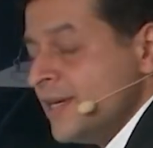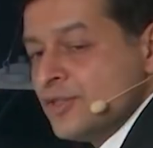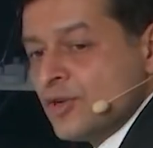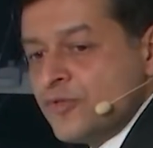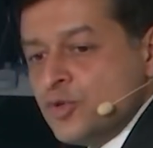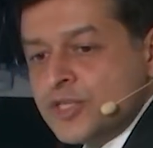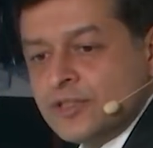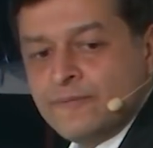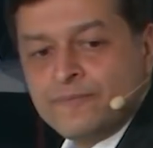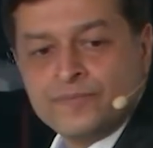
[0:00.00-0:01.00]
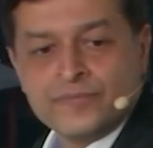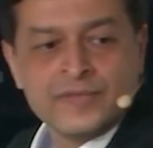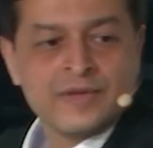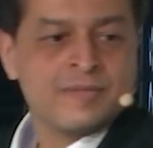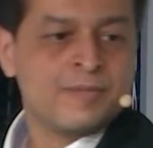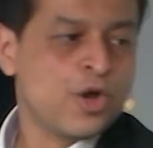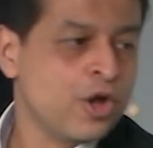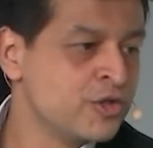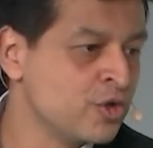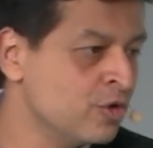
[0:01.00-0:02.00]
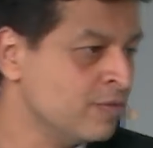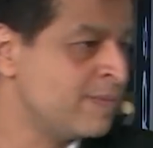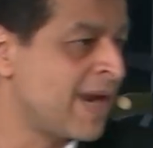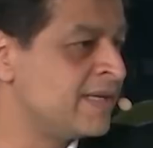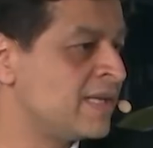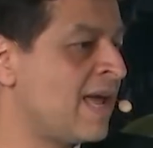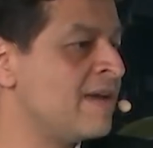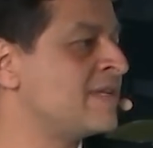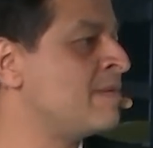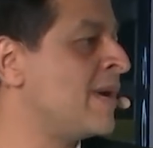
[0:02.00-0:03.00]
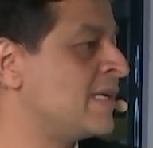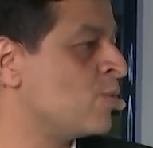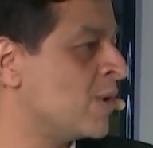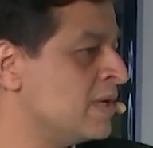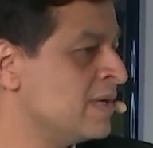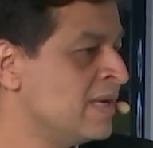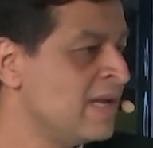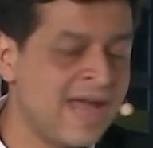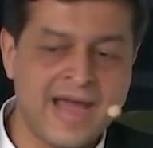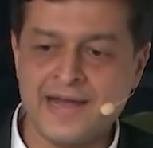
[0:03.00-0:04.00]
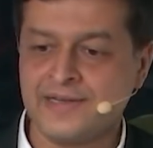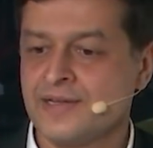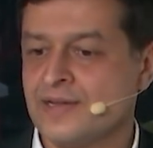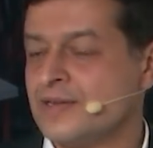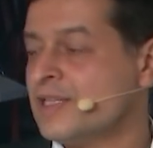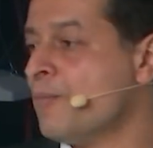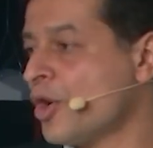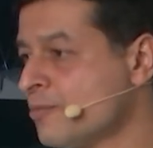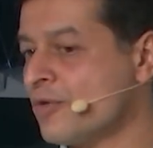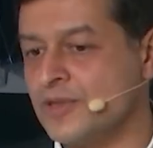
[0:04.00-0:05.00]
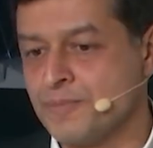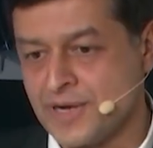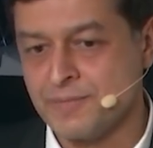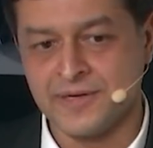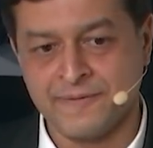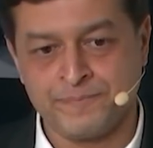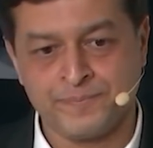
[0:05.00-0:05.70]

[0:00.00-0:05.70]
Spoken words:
cities of future, but also brighter lives and better world at the bottom of the pyramid.